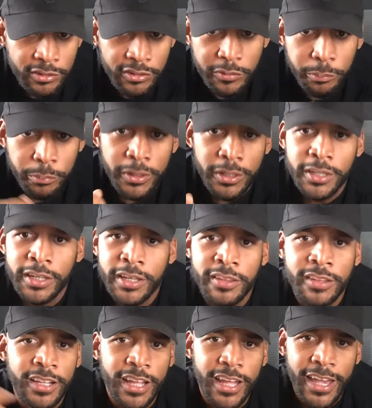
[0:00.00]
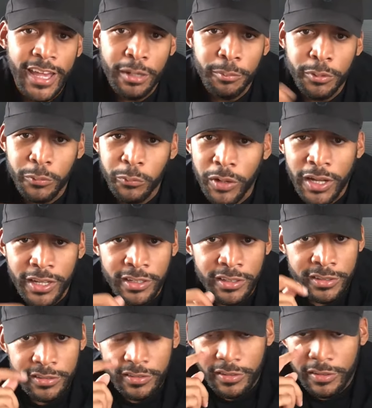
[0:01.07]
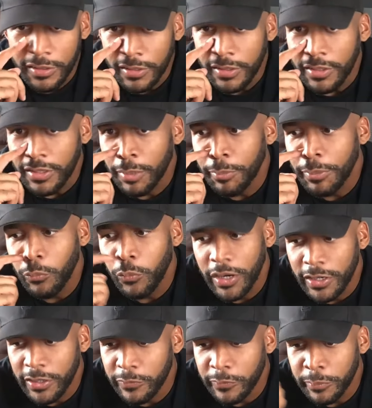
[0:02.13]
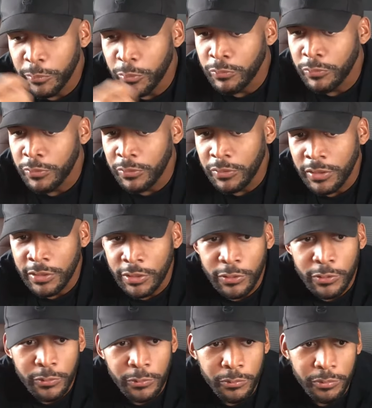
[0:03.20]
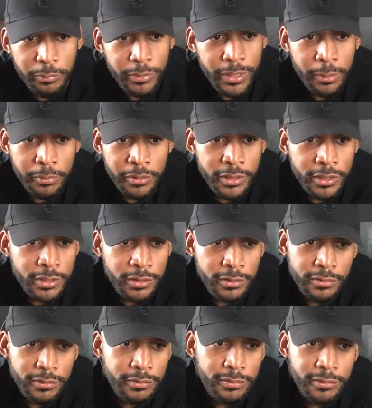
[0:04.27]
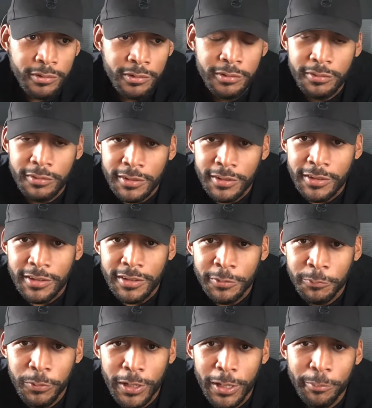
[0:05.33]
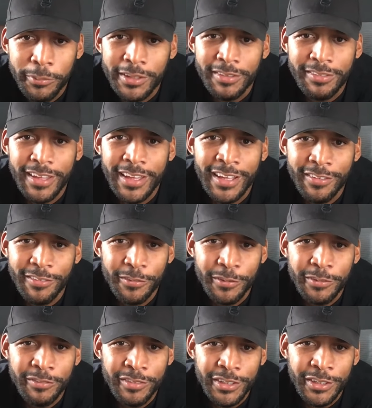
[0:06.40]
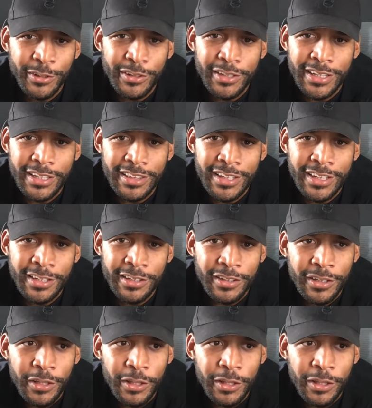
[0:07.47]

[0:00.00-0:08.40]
they just spun it, and then they had them on wires. I mean, wire removal alone was probably a task for a video like that.